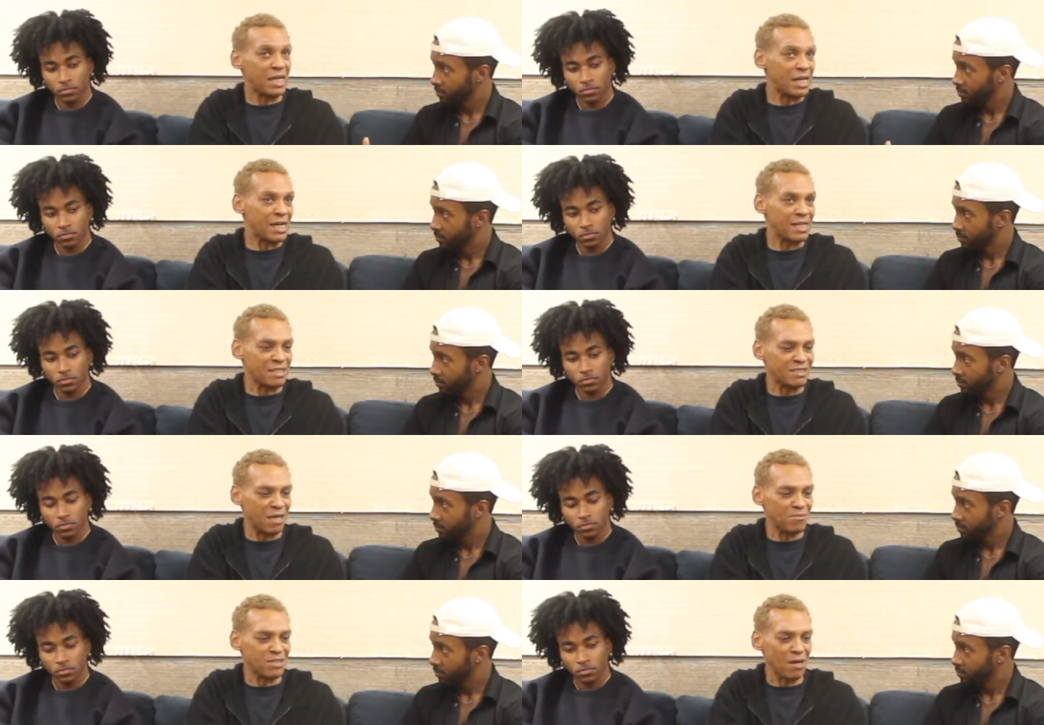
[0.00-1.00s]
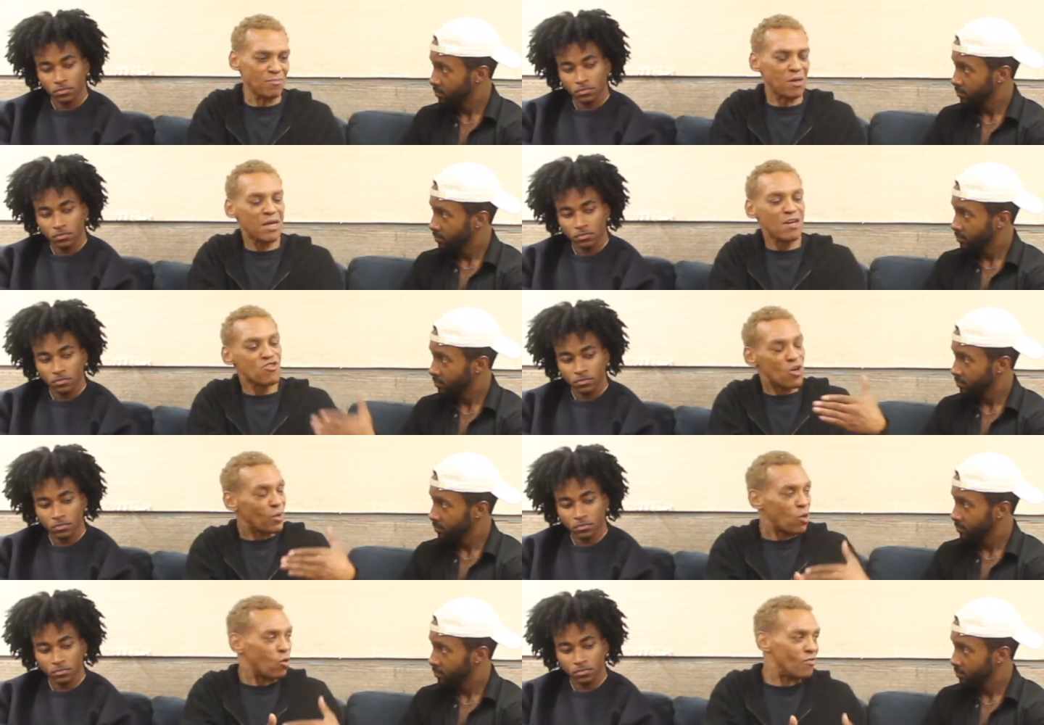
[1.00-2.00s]
Speaker 1: and at the same time
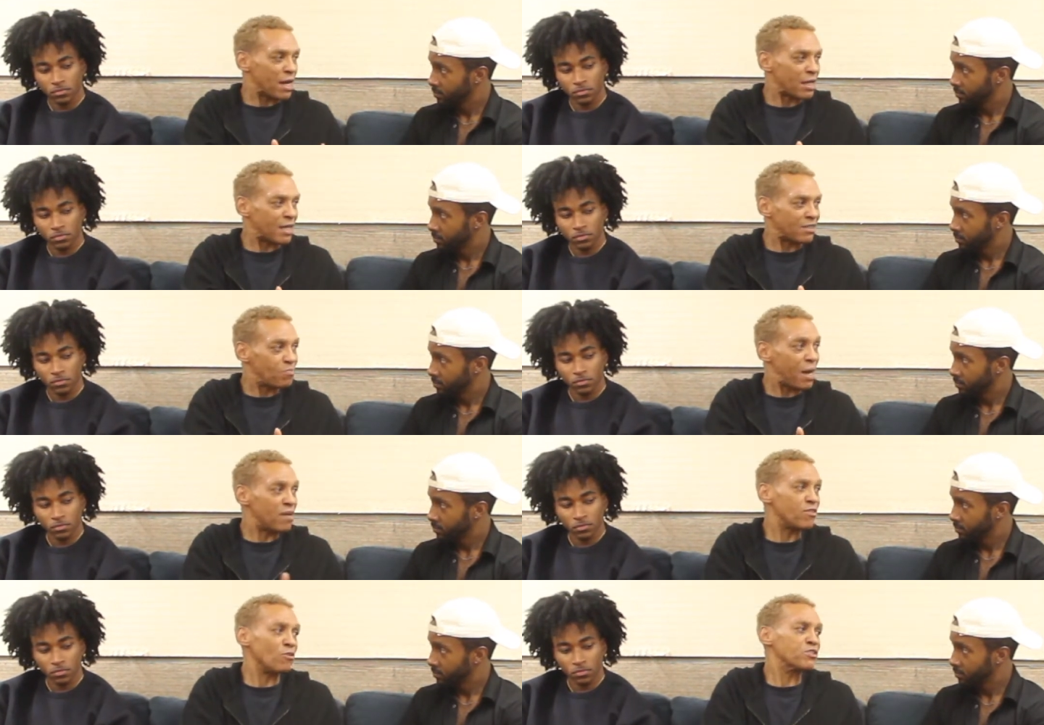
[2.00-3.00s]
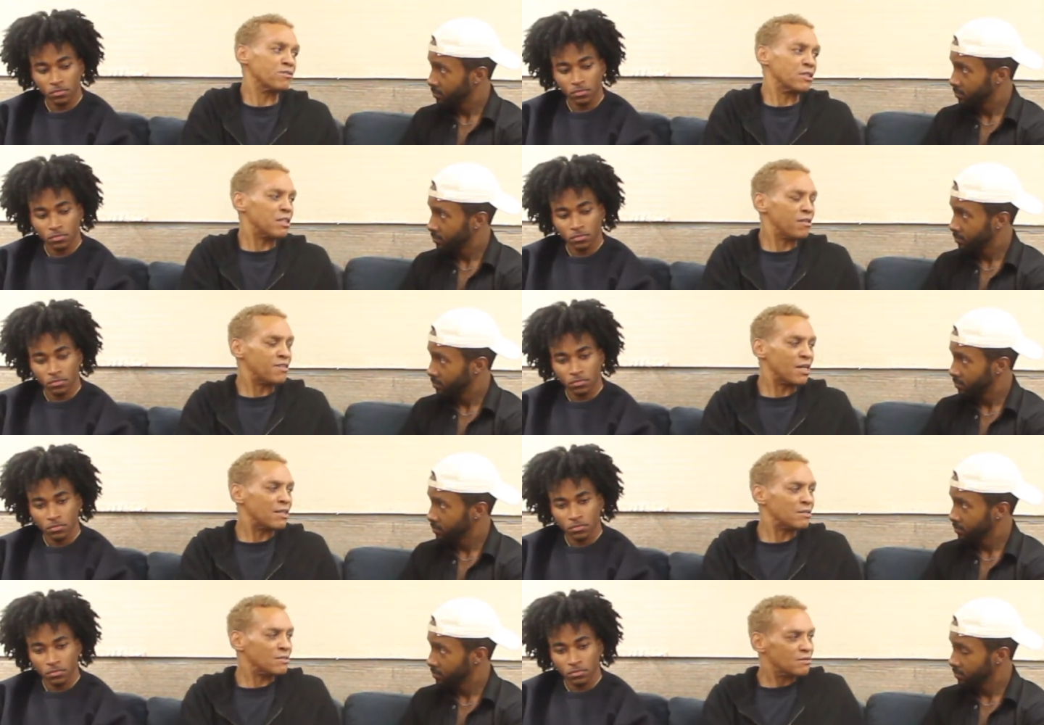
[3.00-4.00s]
showing all of that kind of pathos underneath
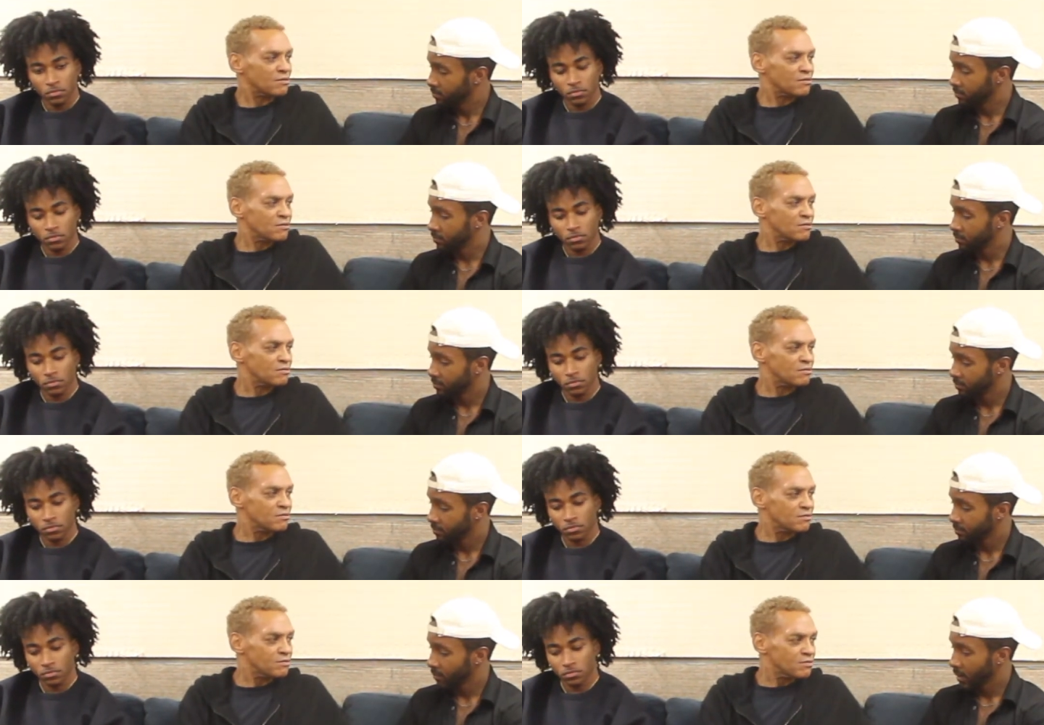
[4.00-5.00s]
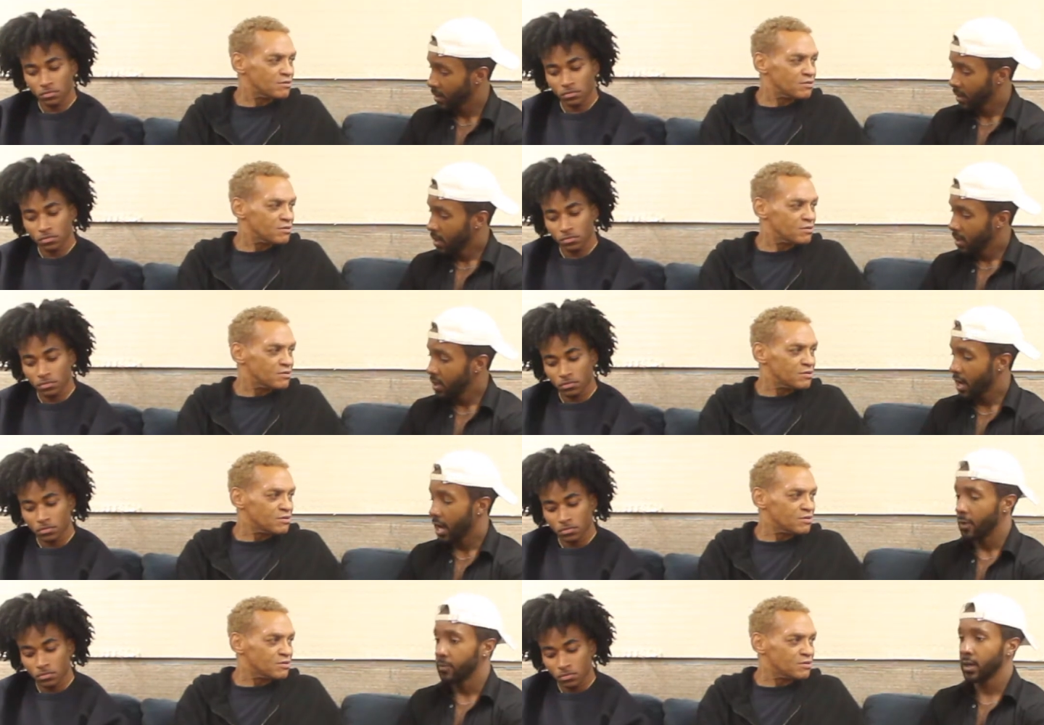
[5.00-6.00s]
Speaker 2: that. Mm. Yeah,
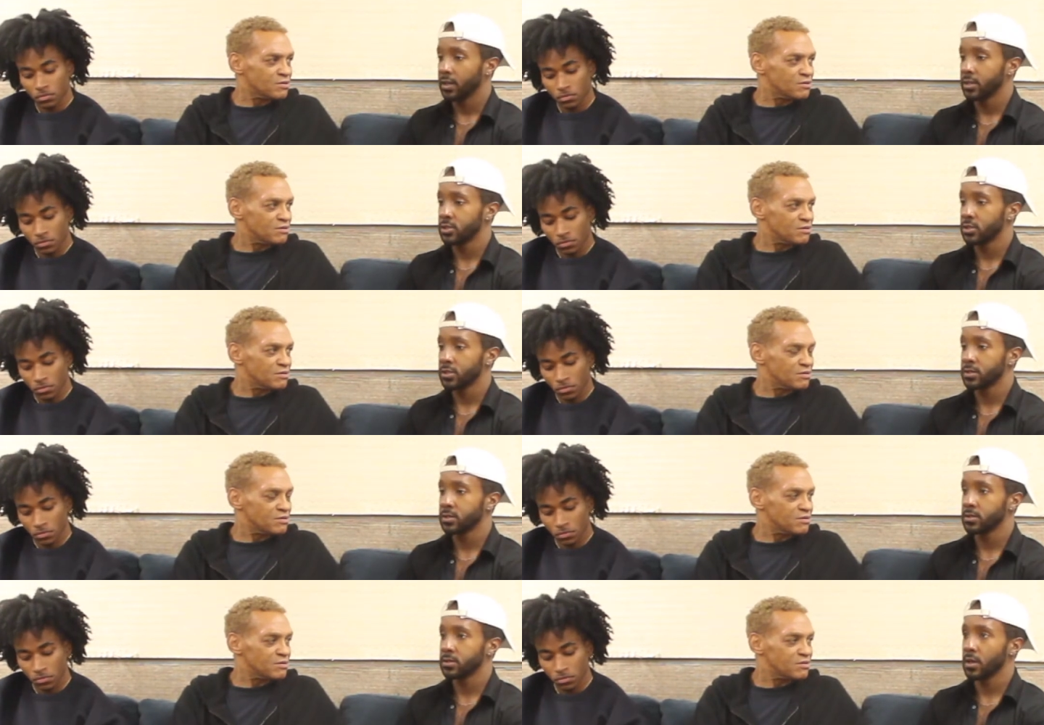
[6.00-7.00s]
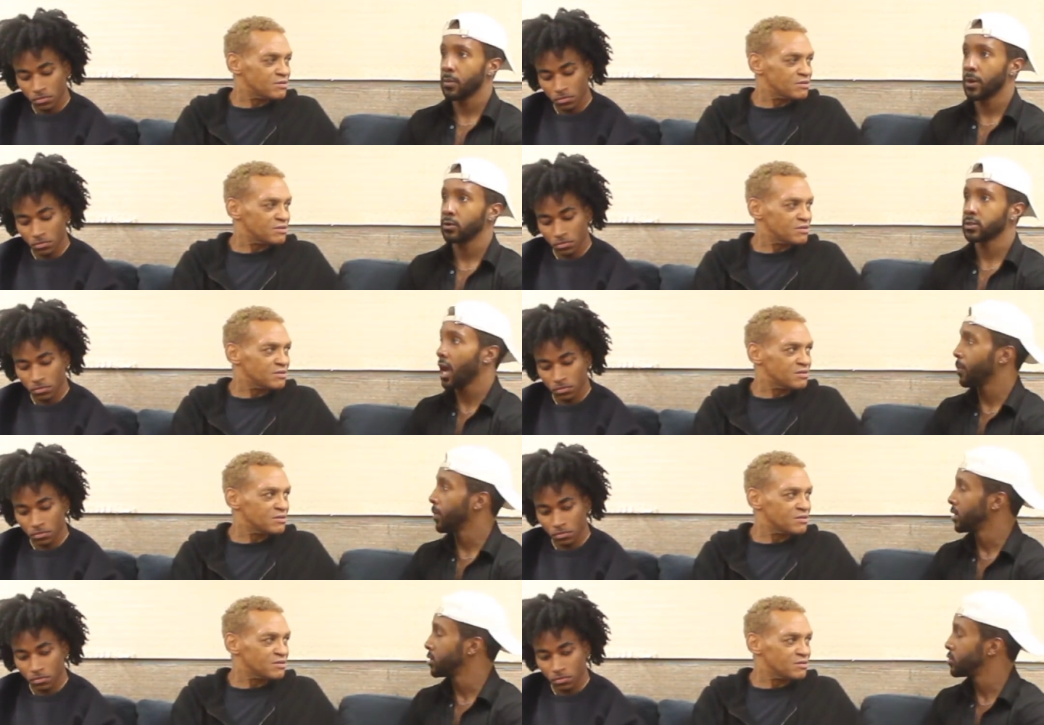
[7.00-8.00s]
I mean, it's just about
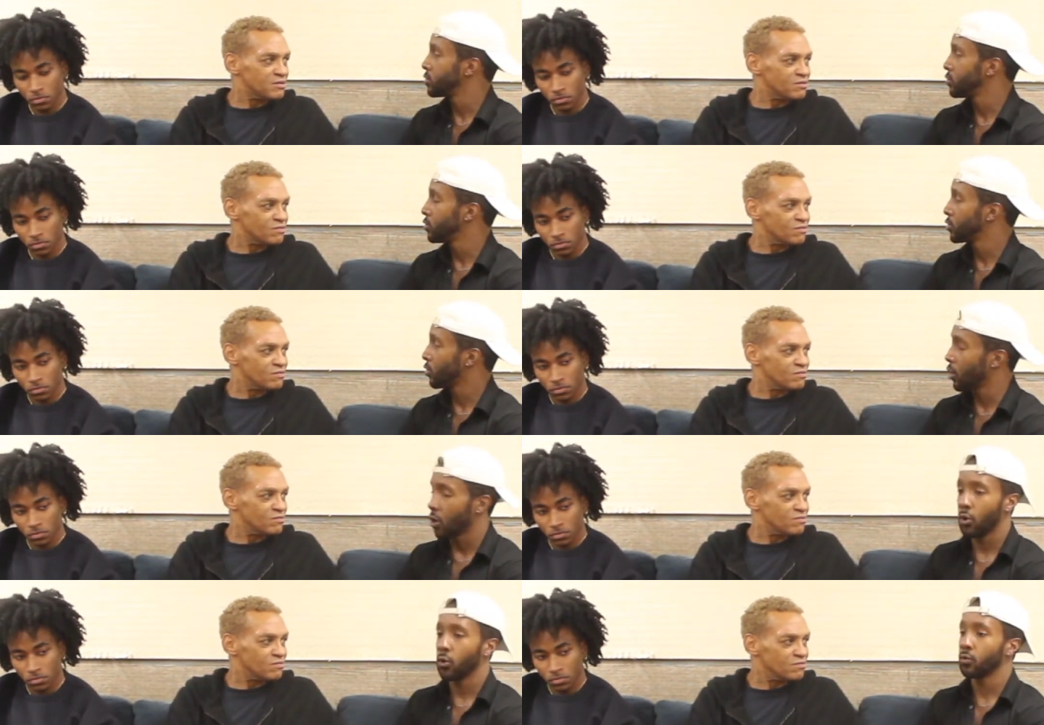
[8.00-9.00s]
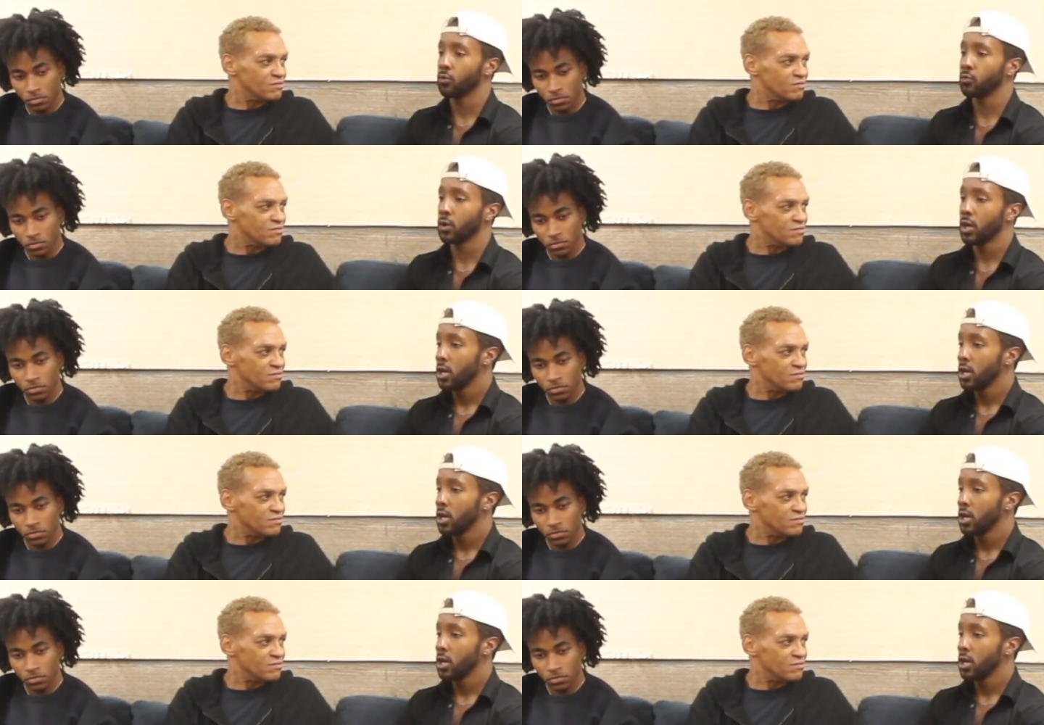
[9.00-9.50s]
tapping into your own